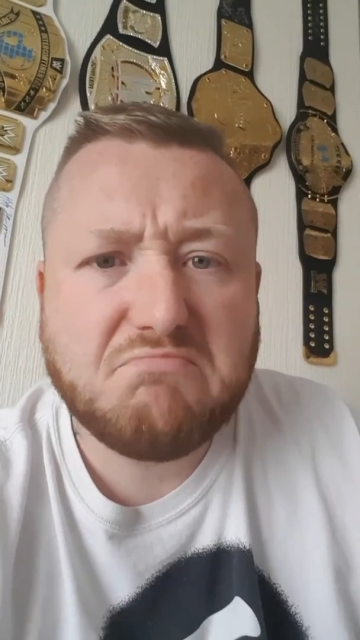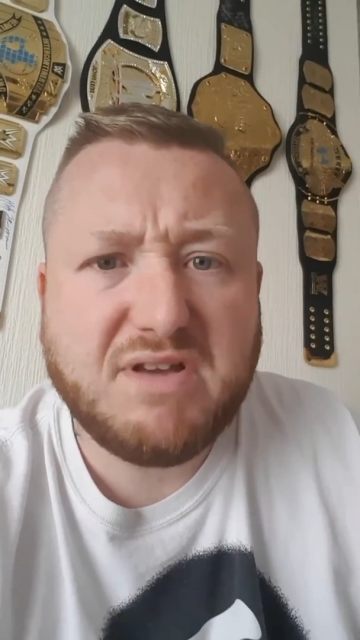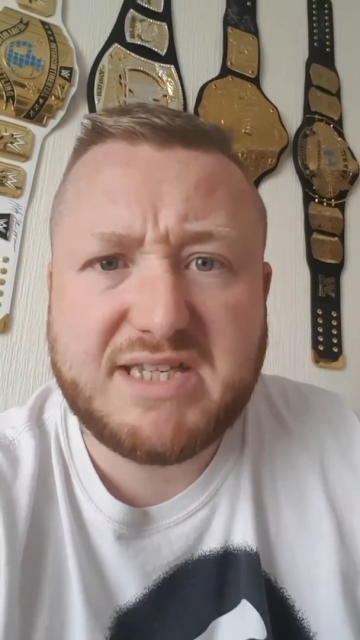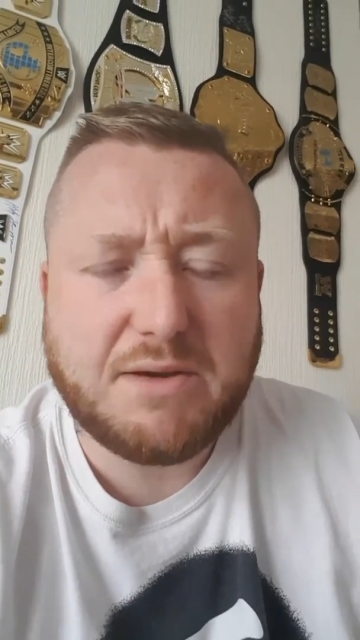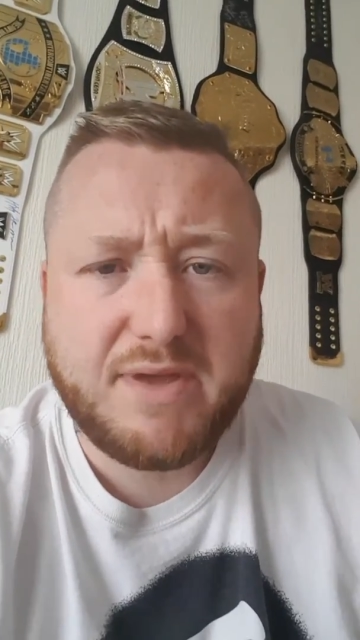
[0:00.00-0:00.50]

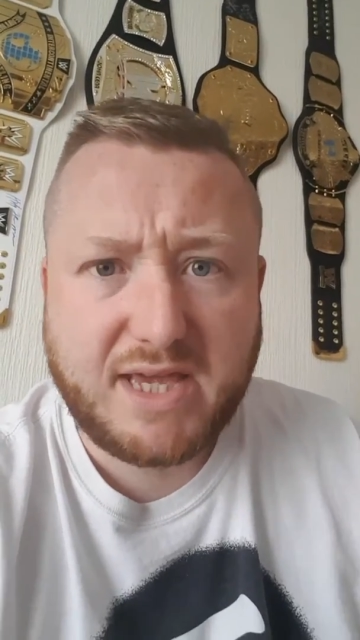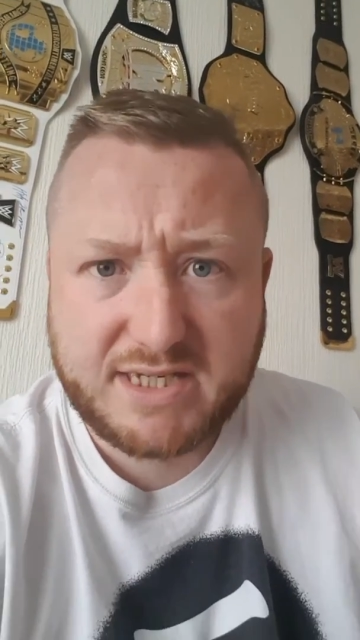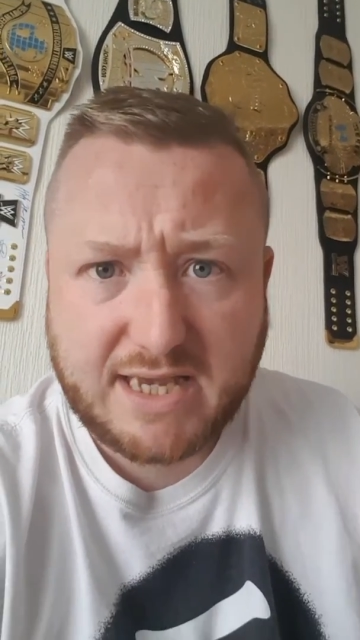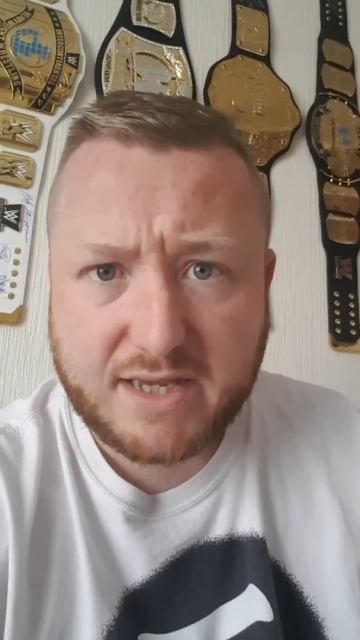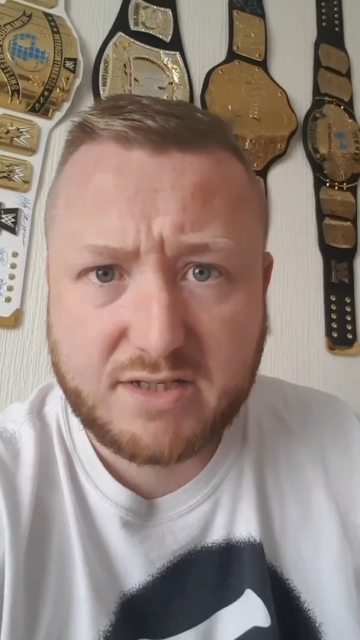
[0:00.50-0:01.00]
does that make you
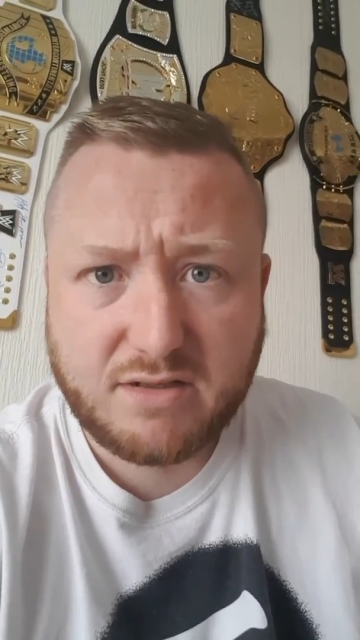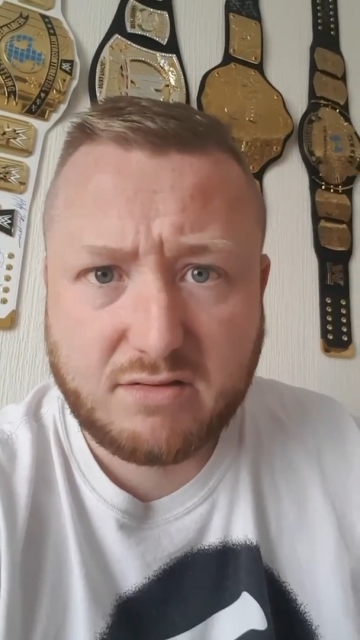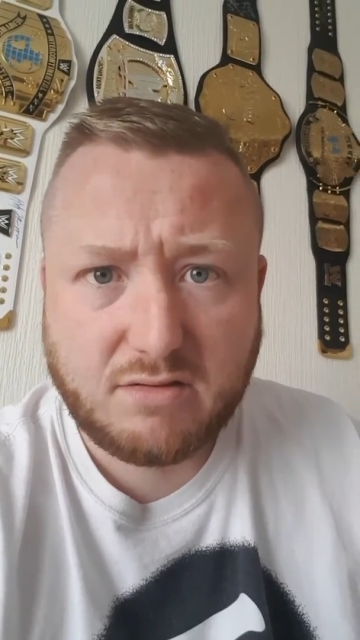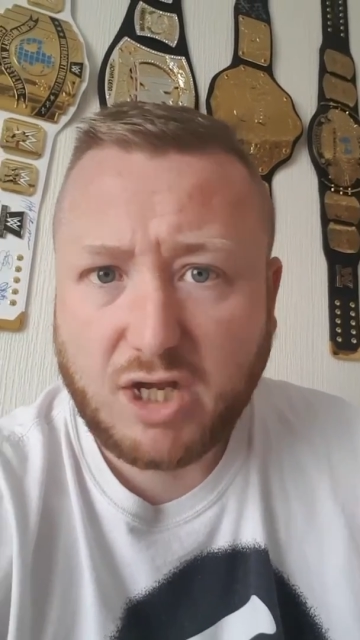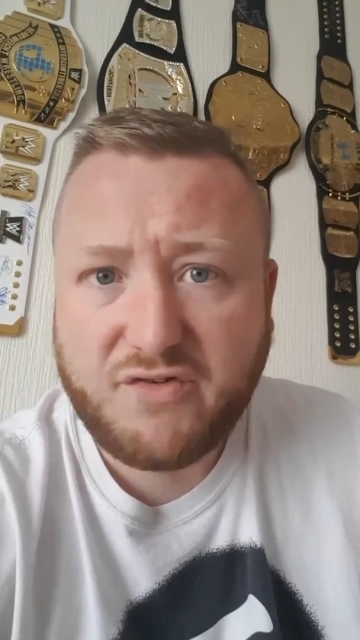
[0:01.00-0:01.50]
sad?
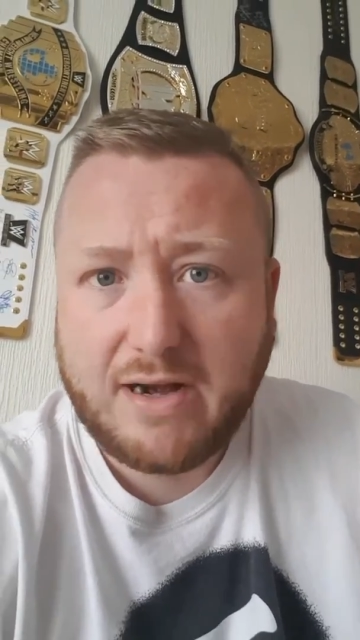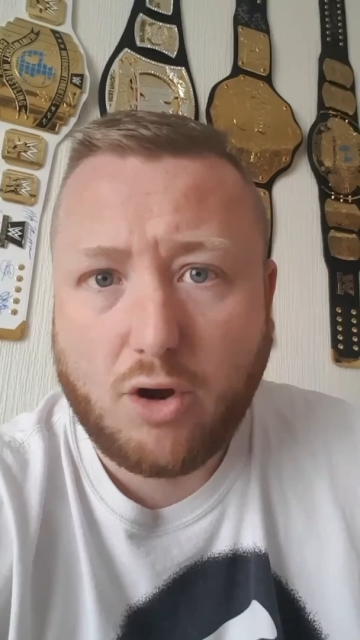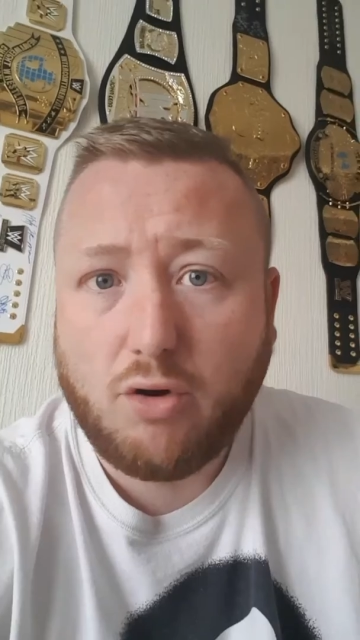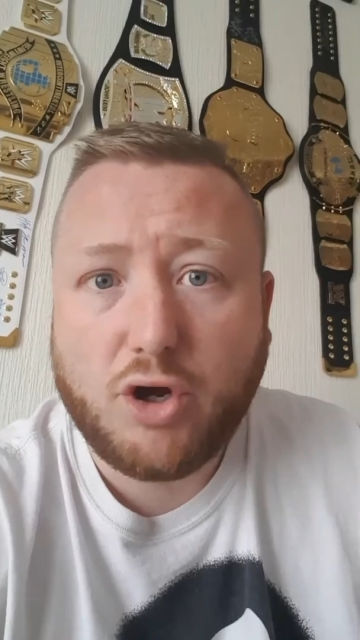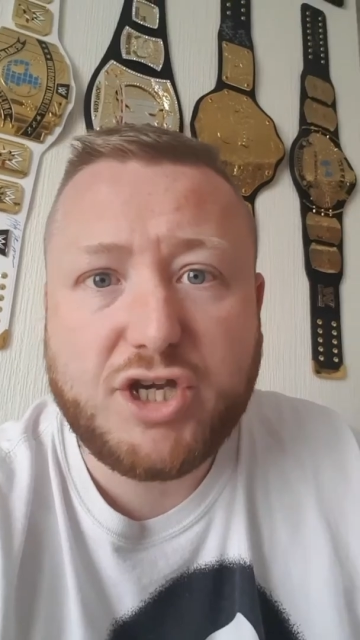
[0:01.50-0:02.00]

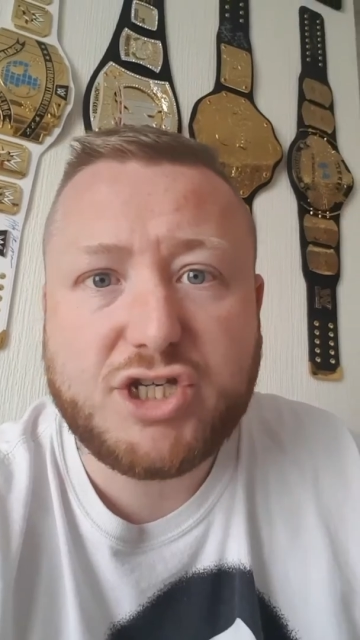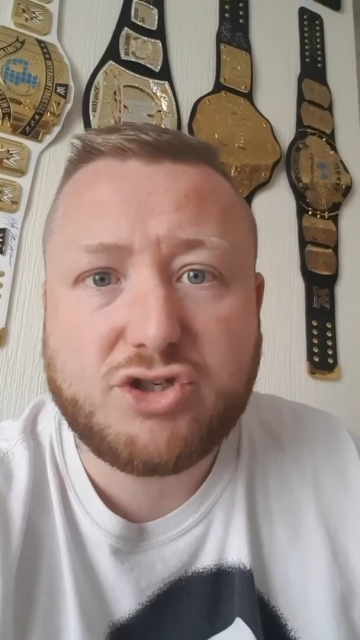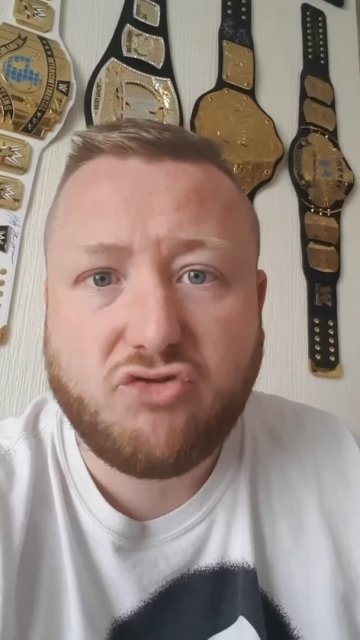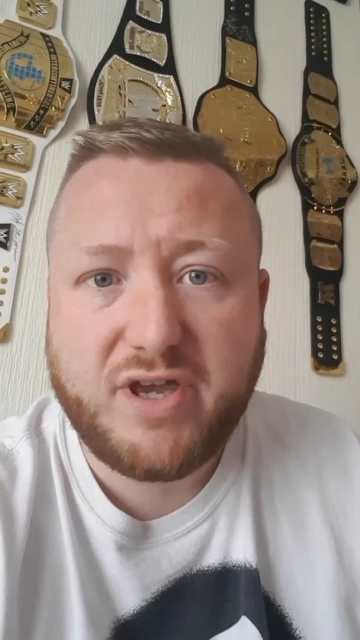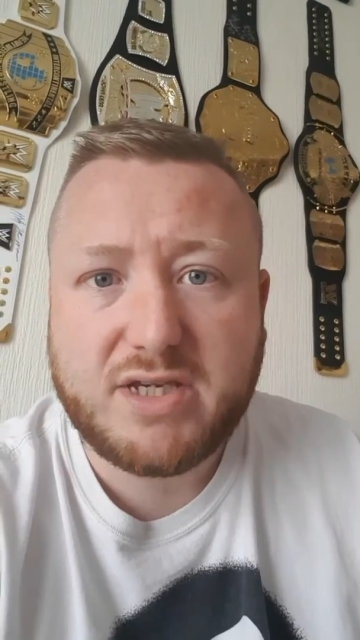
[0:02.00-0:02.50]
Are you
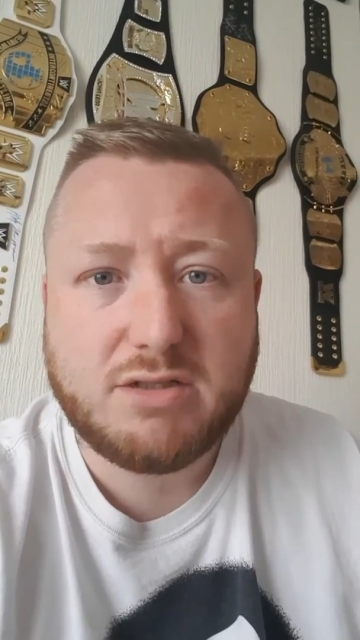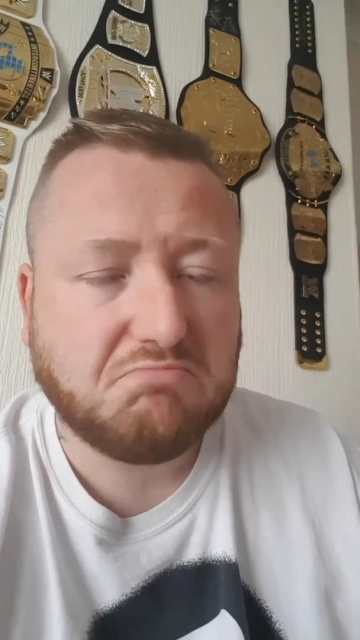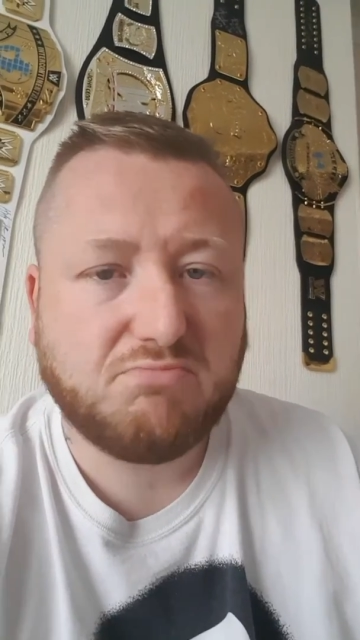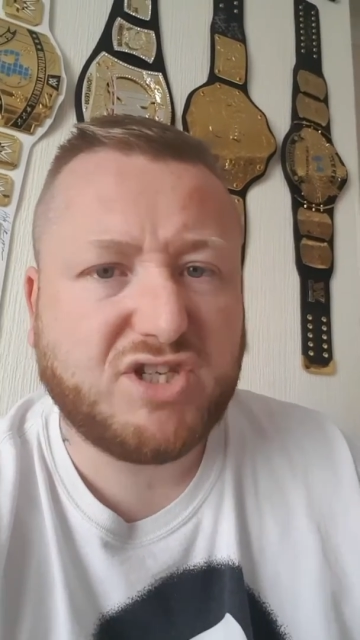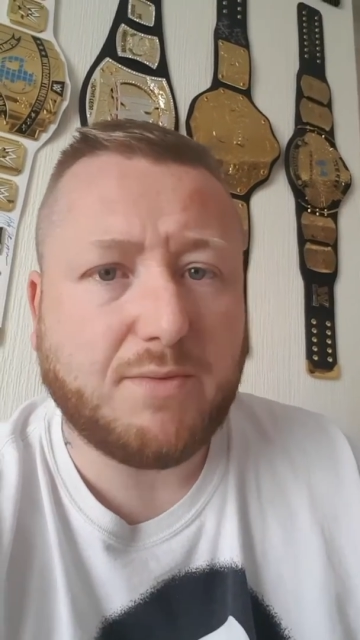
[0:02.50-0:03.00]
straight?
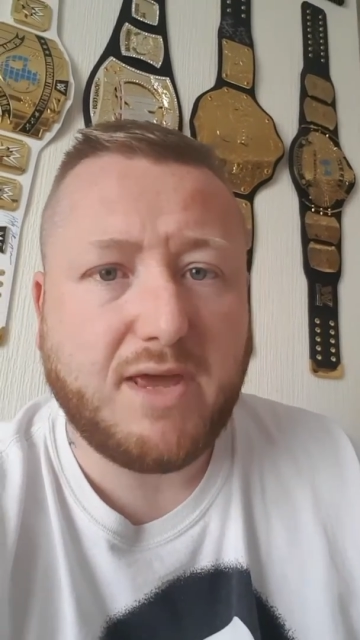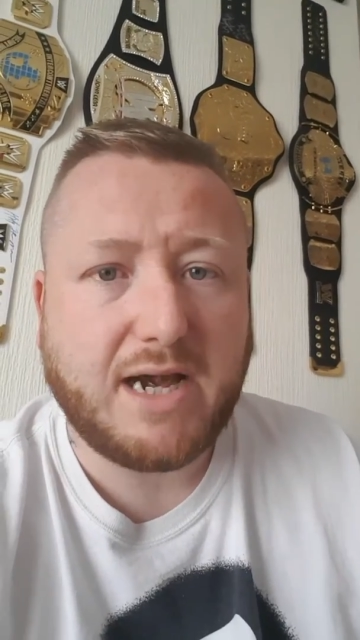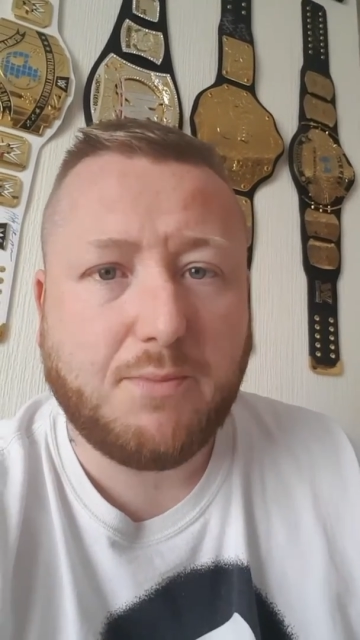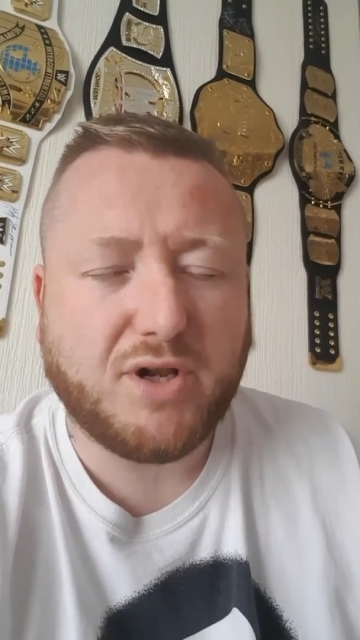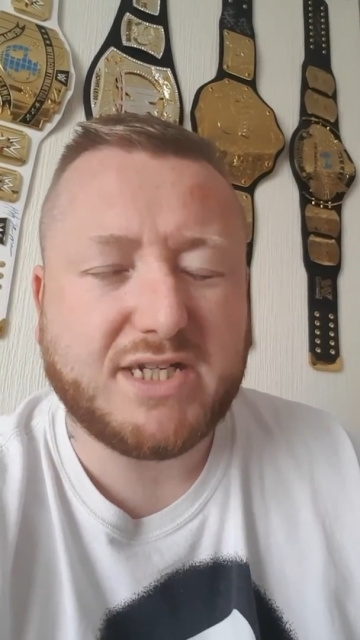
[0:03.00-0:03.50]
Does that make
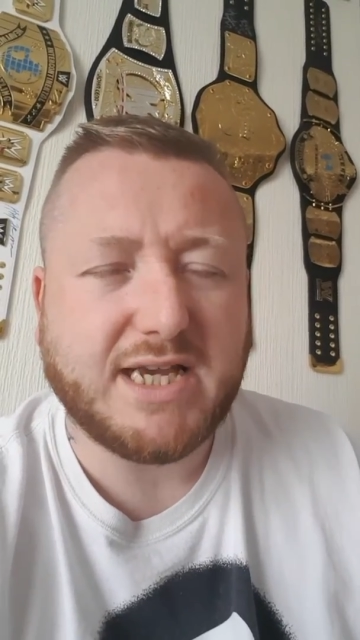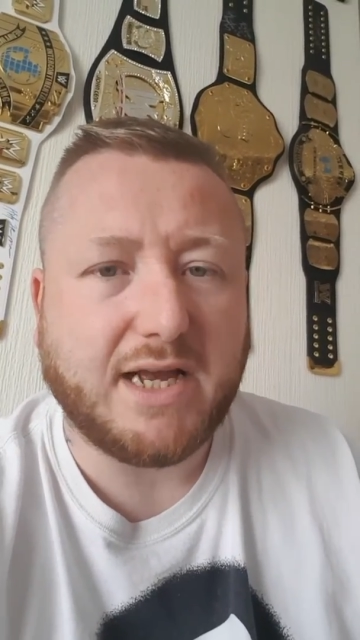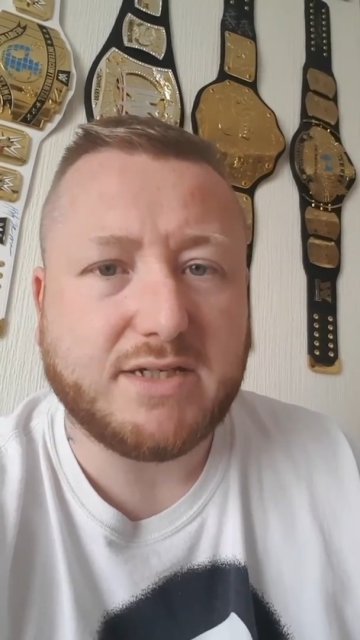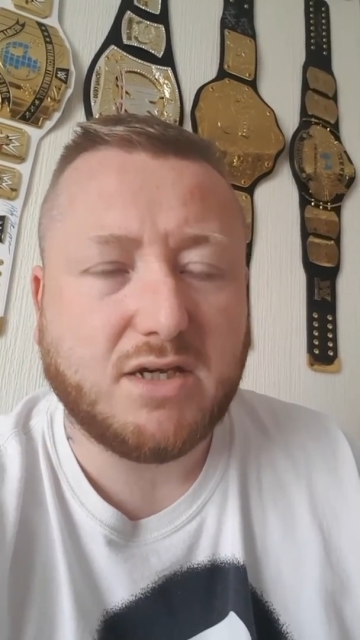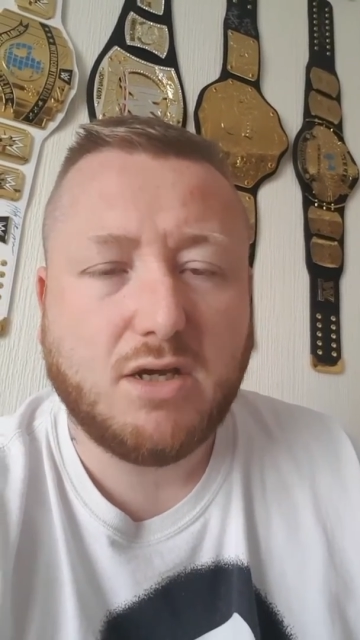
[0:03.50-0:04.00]
anybody
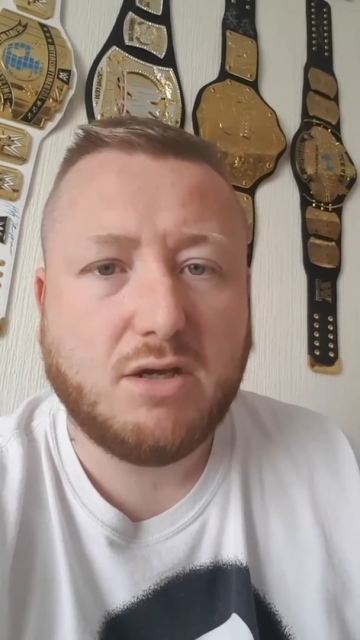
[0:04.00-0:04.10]
sad?